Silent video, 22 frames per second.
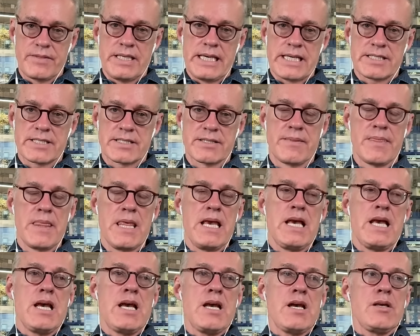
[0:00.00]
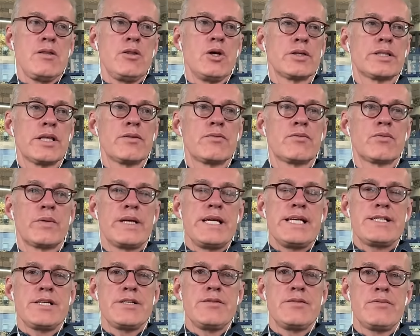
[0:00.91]
yes look the, the
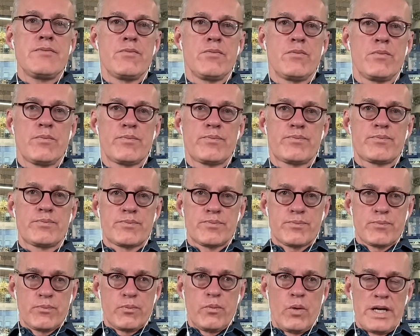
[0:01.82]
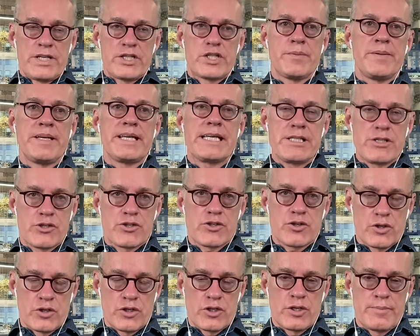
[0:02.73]
reason one should be
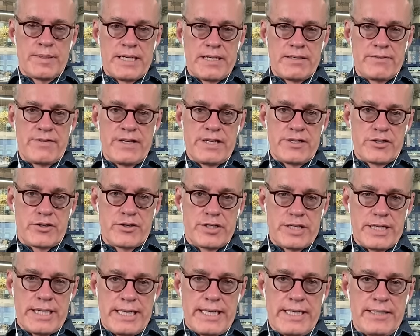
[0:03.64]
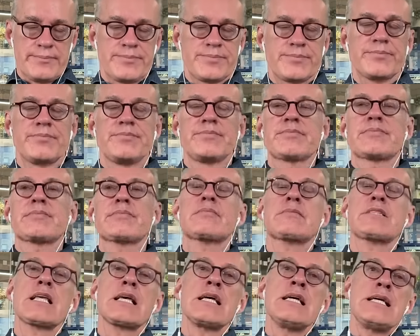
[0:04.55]
concerned about venture today
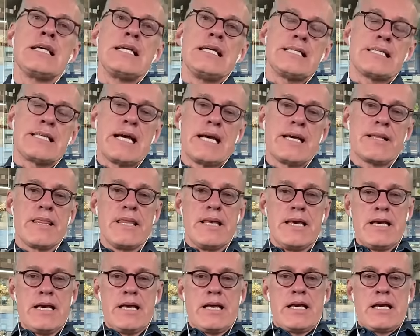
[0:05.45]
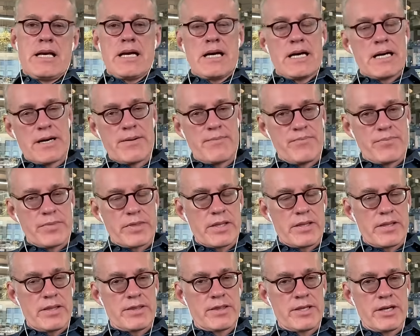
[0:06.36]
is that um,
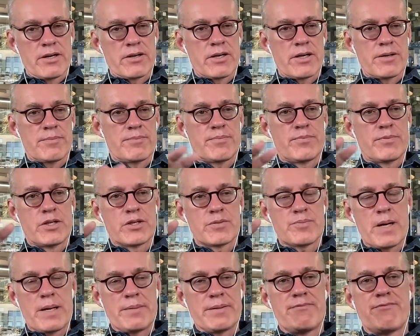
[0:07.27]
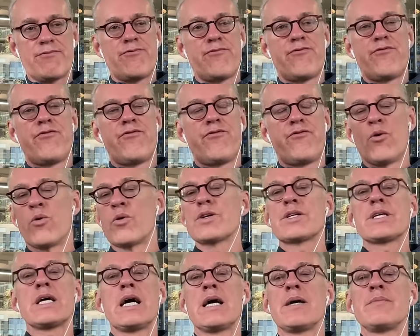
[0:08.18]
there are there's probably four
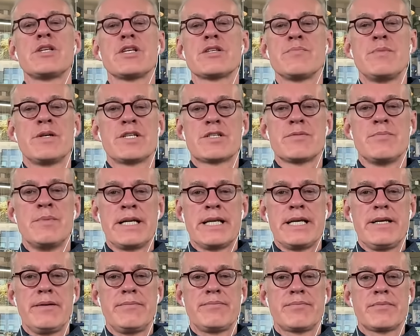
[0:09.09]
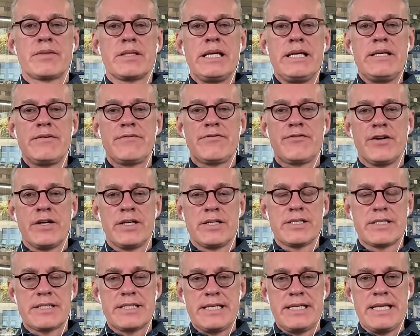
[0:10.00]
times as much money in
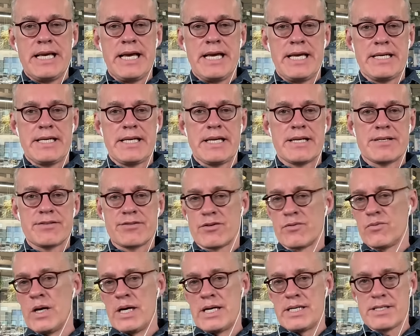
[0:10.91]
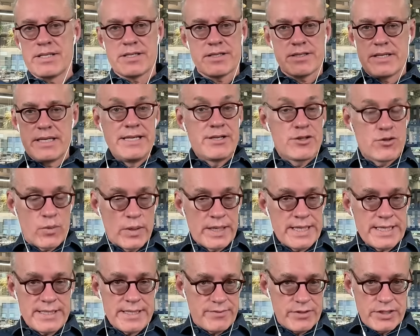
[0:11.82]
funds today as there was in
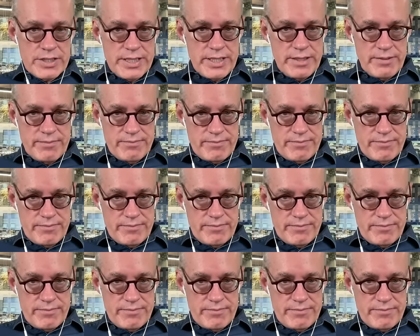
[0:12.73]
2017.